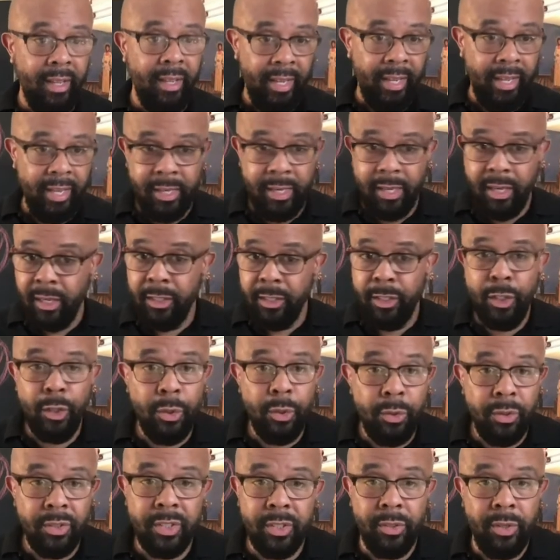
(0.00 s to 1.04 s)
an
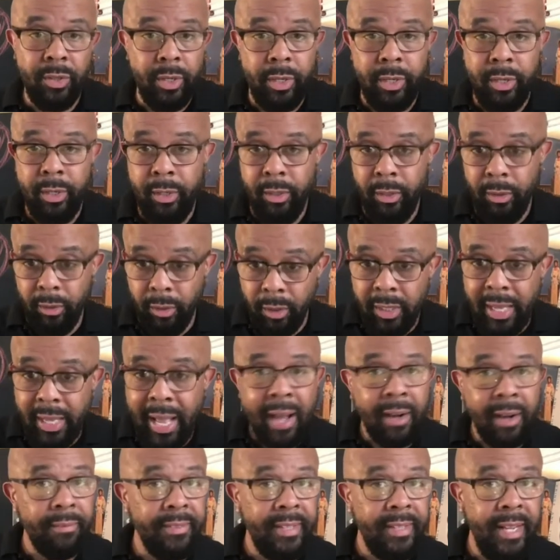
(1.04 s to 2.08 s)
unused or
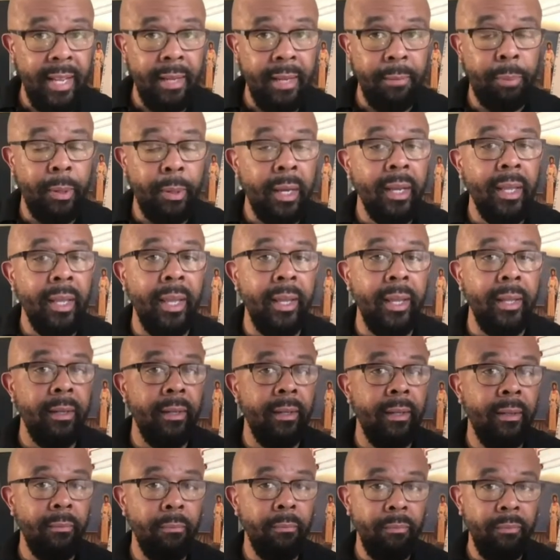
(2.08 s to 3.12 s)
out-of-date plugin
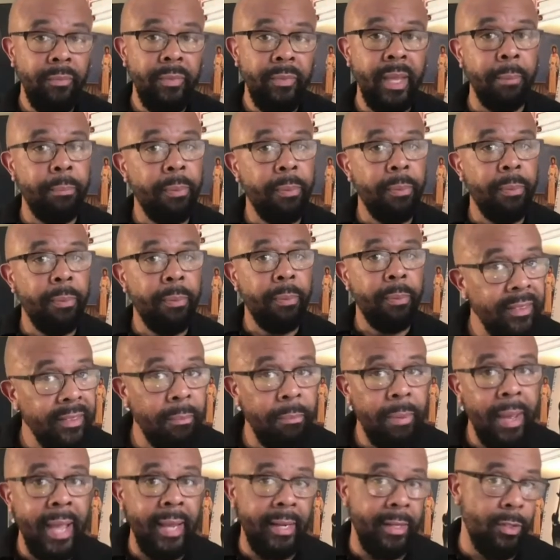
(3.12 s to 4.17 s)
that provides a
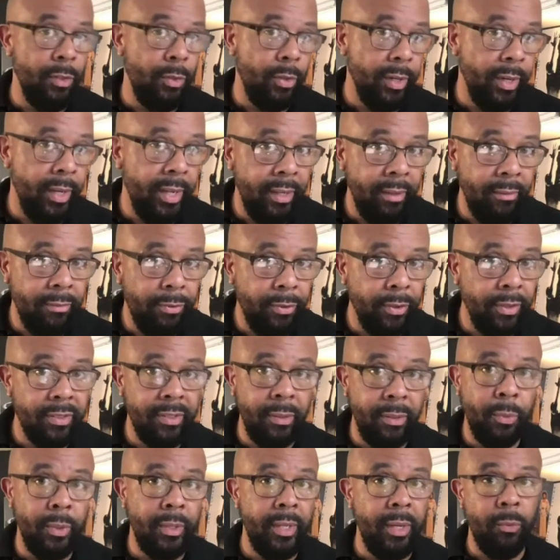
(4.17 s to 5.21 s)
backdoor in for
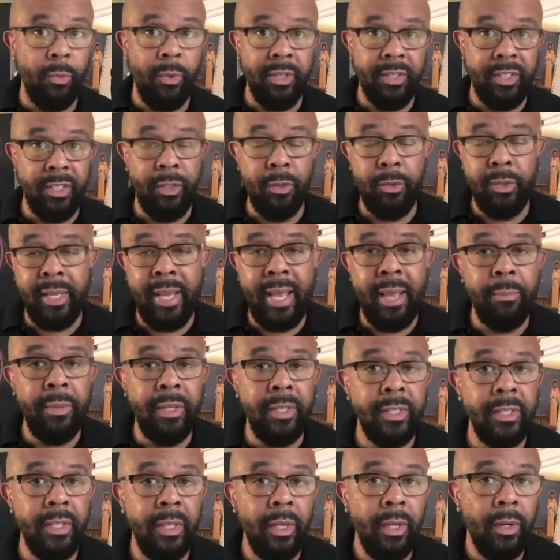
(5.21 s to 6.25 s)
someone that wants to do
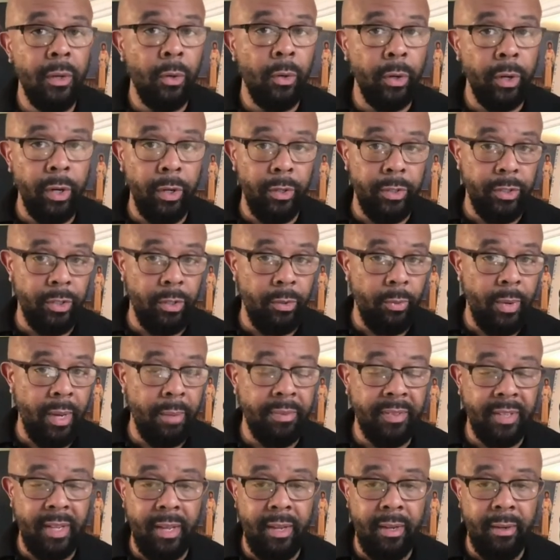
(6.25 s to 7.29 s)
damage or hurt your
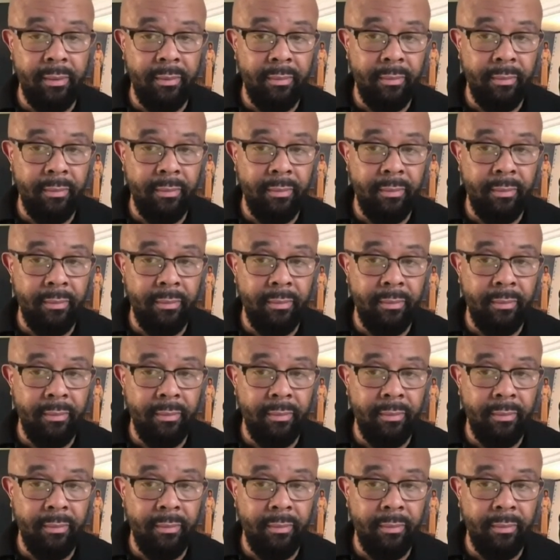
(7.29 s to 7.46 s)
website.